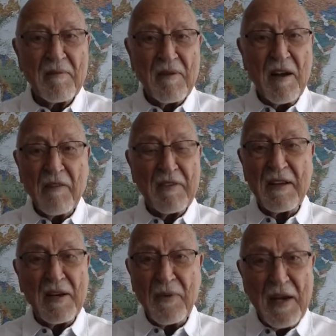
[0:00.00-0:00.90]
all of us
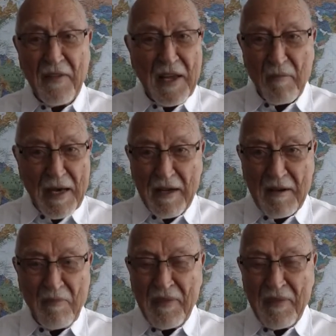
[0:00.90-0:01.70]
that know anything about